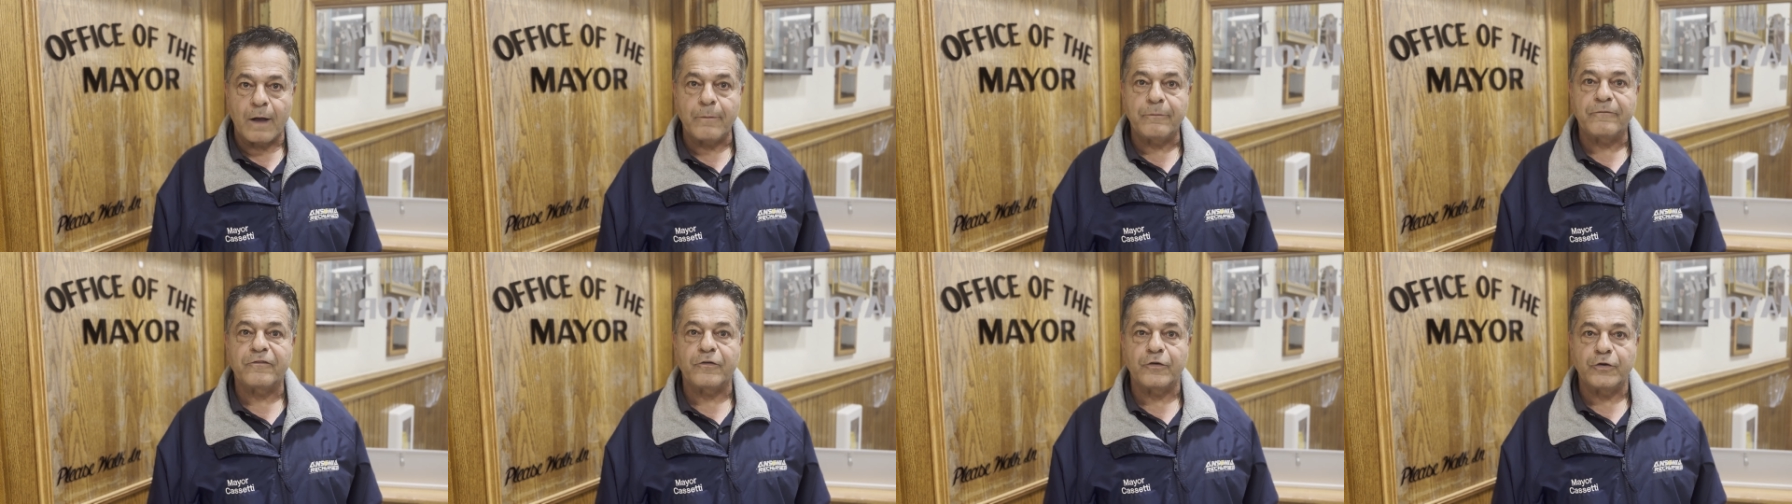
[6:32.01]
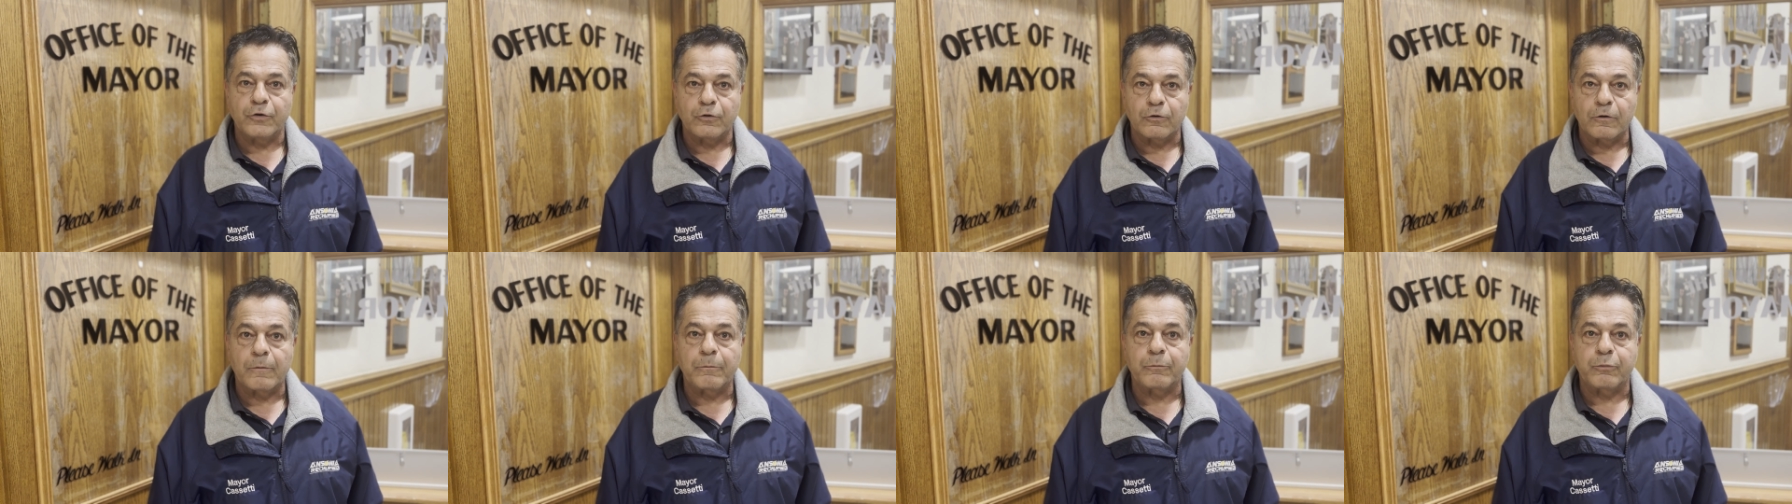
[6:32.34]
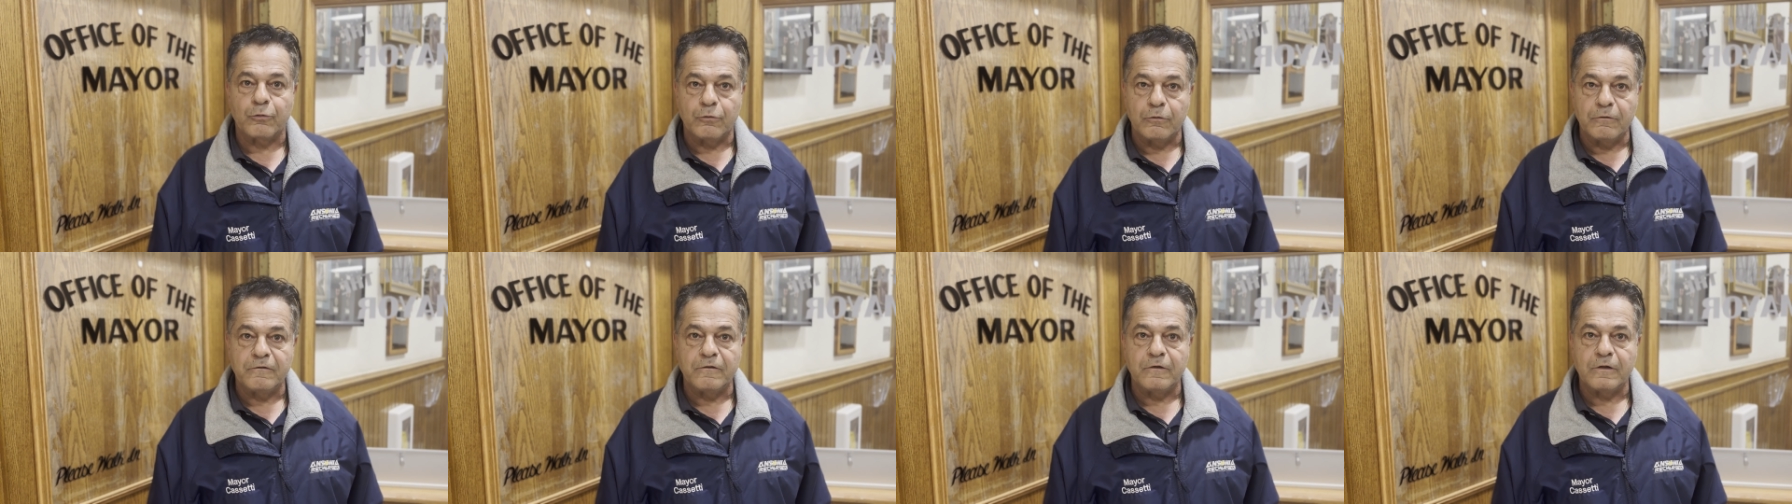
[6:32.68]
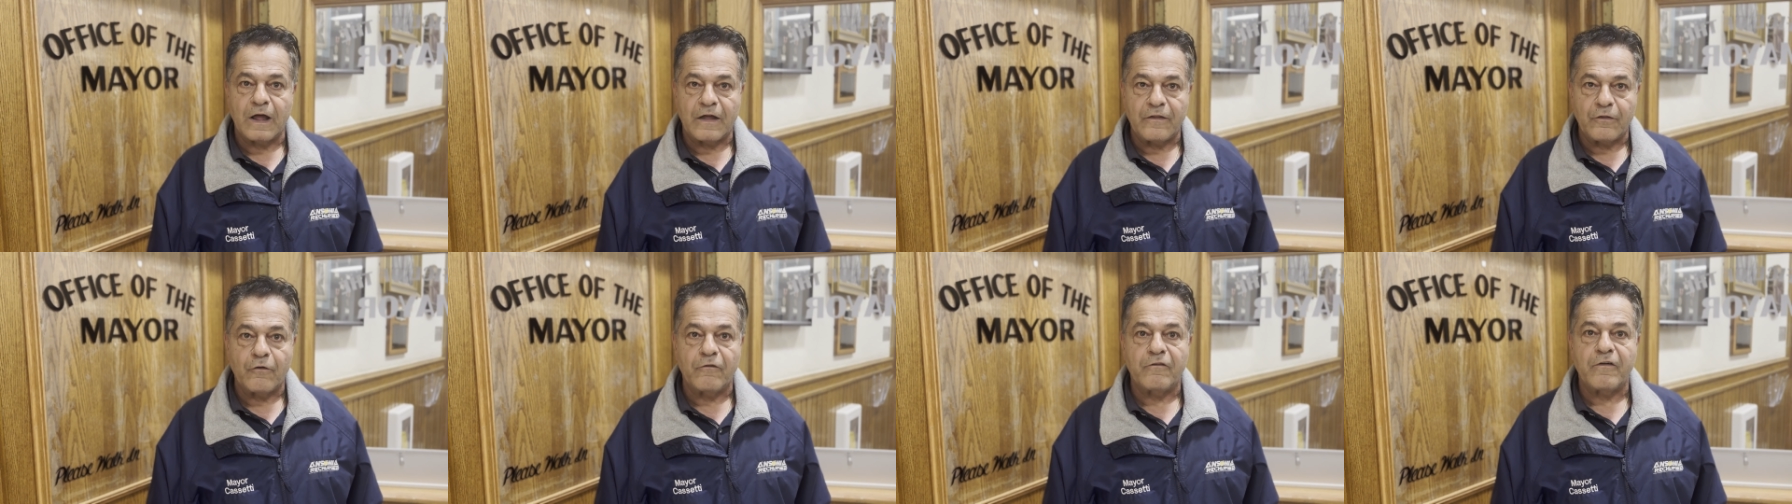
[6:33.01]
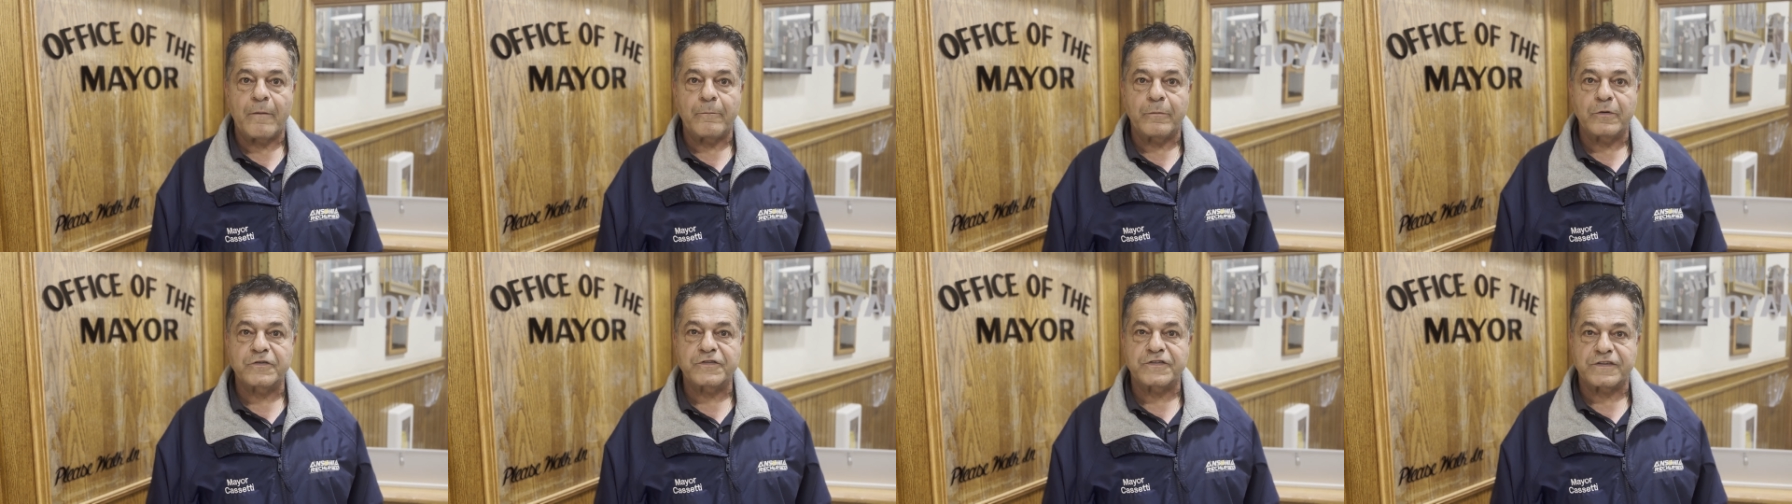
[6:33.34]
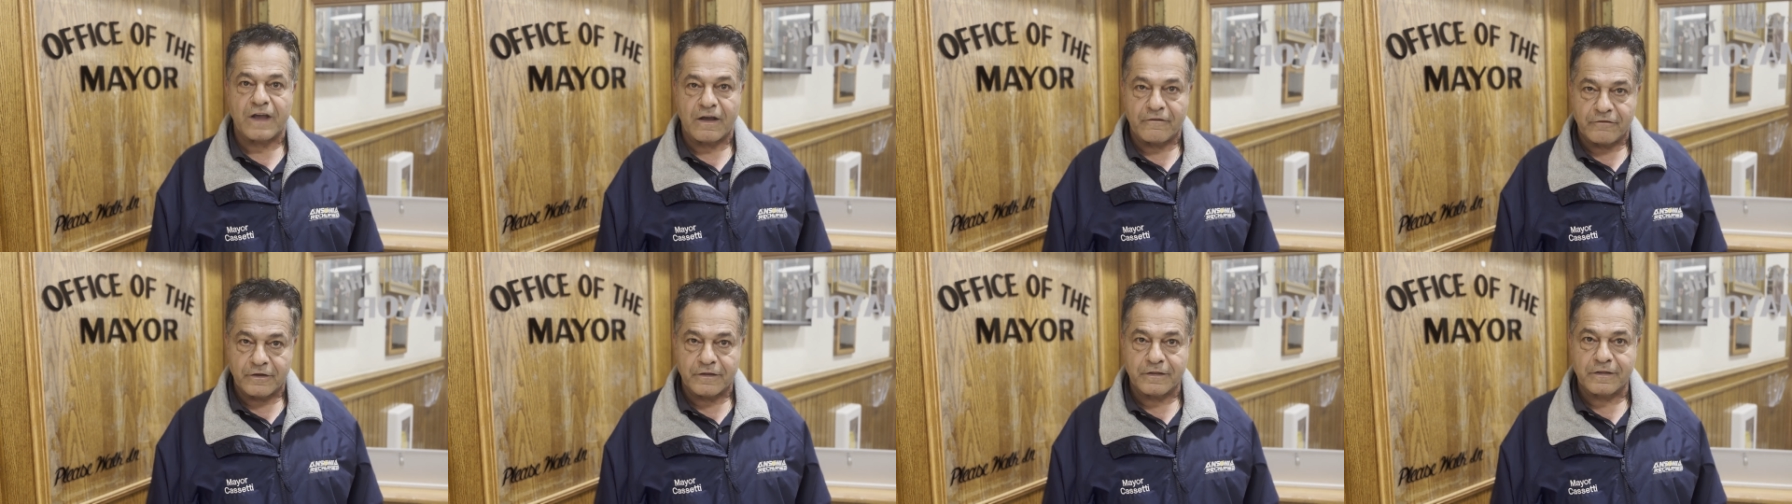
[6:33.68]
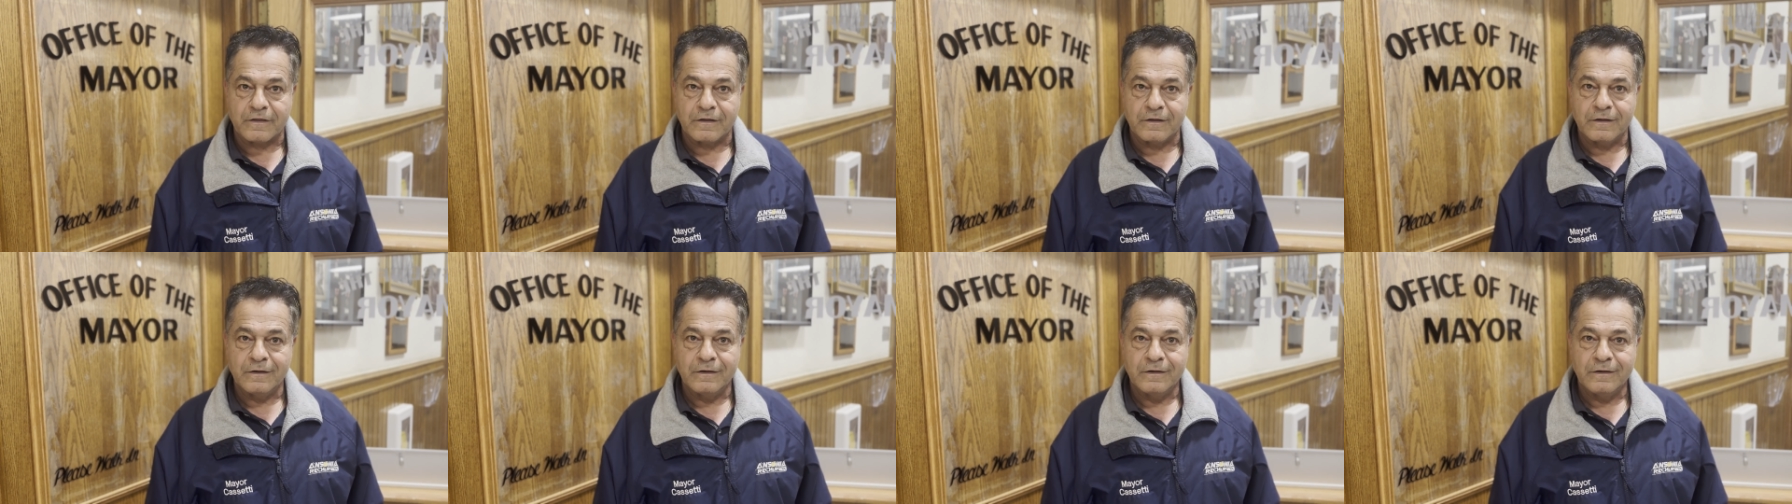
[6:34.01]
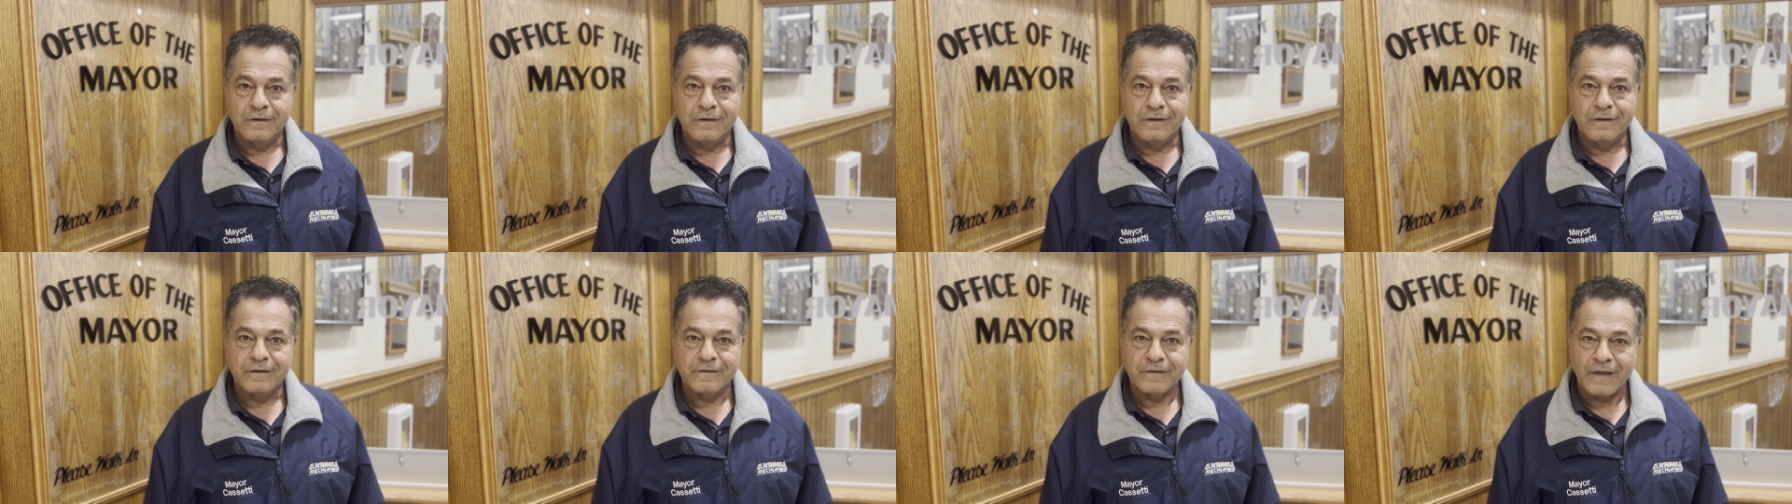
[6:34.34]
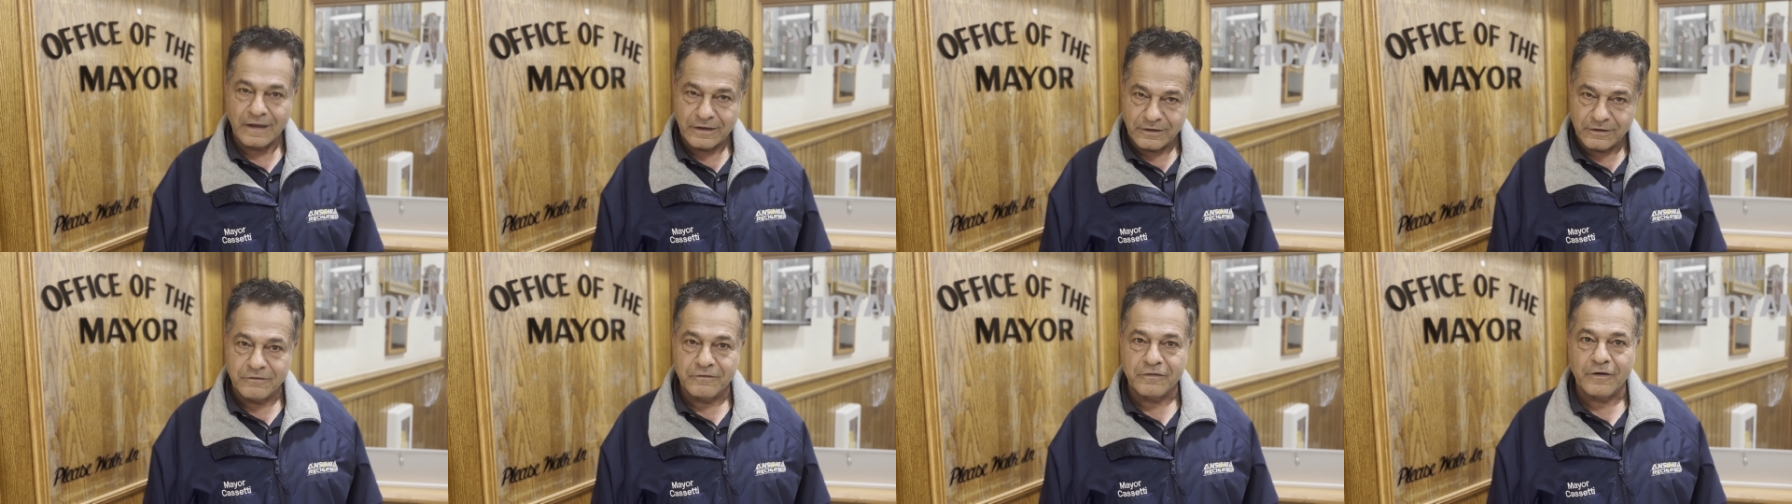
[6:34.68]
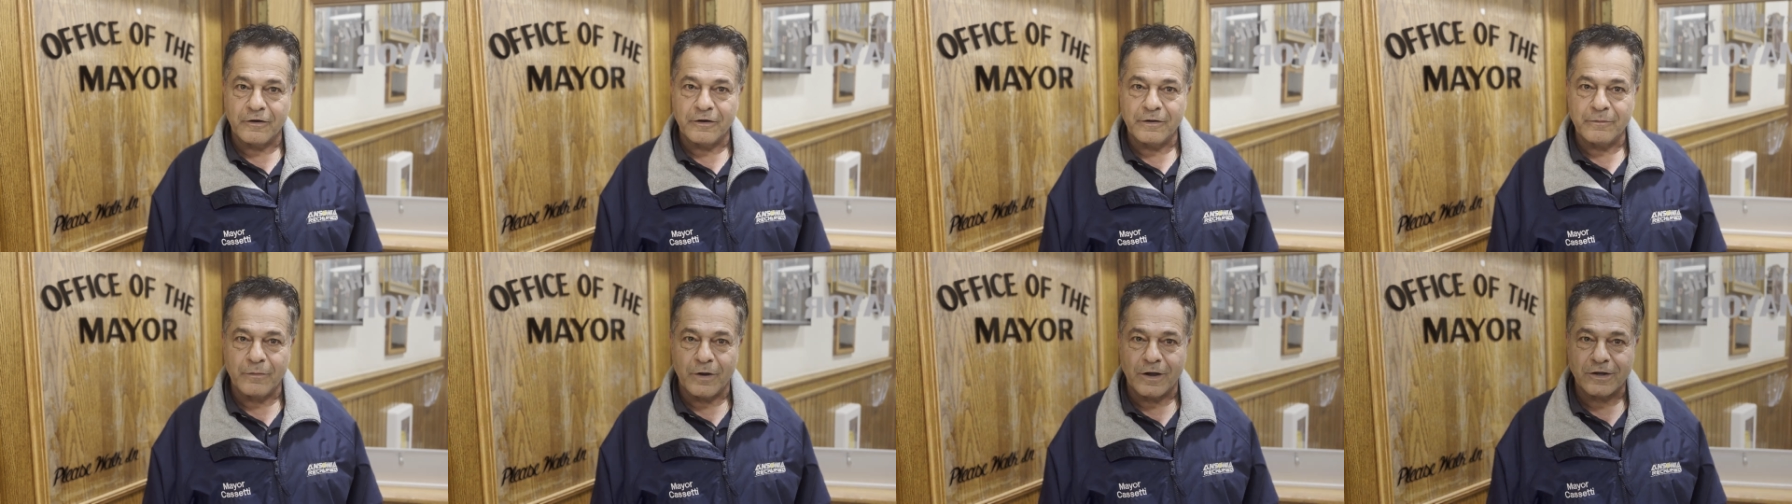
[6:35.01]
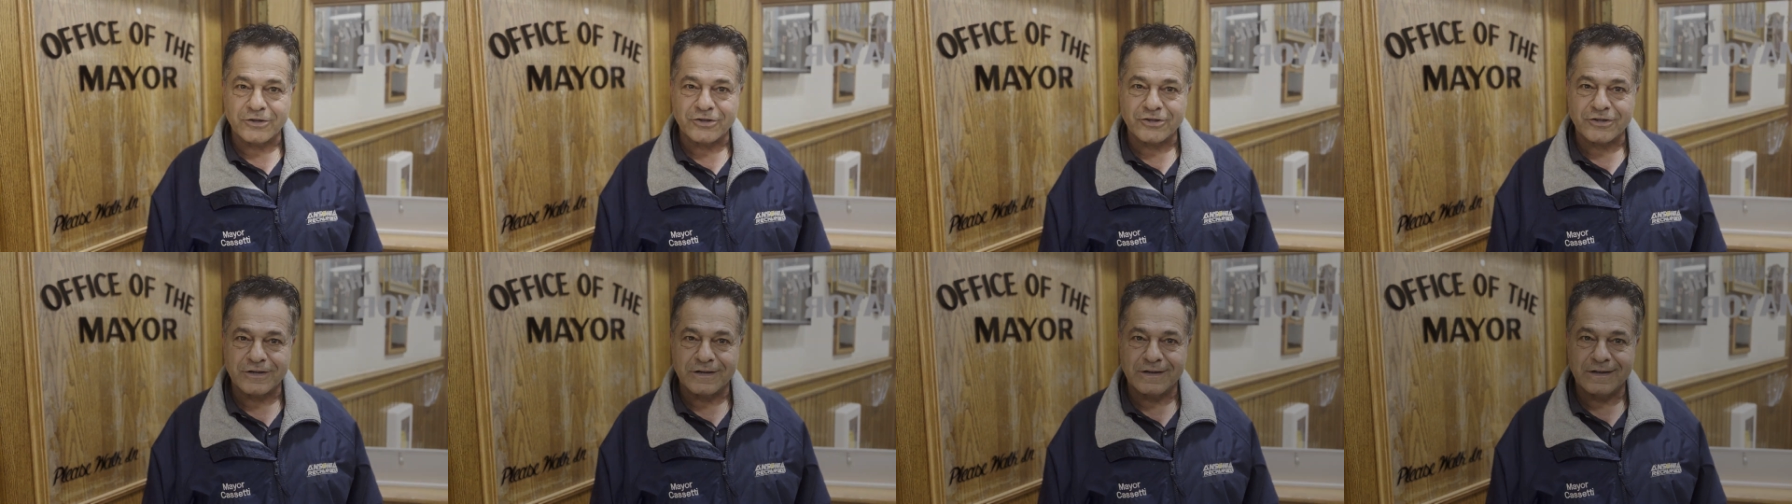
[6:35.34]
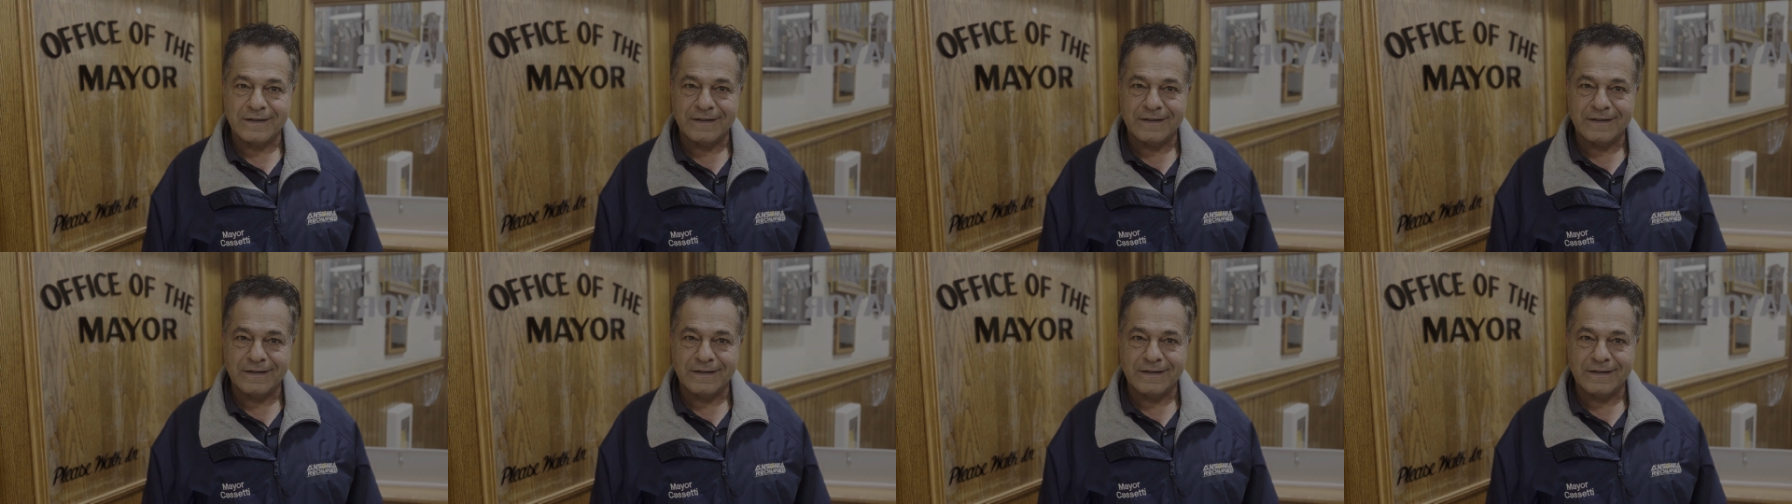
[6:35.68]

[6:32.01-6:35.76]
up for your approval on November 7th. Thank you very much.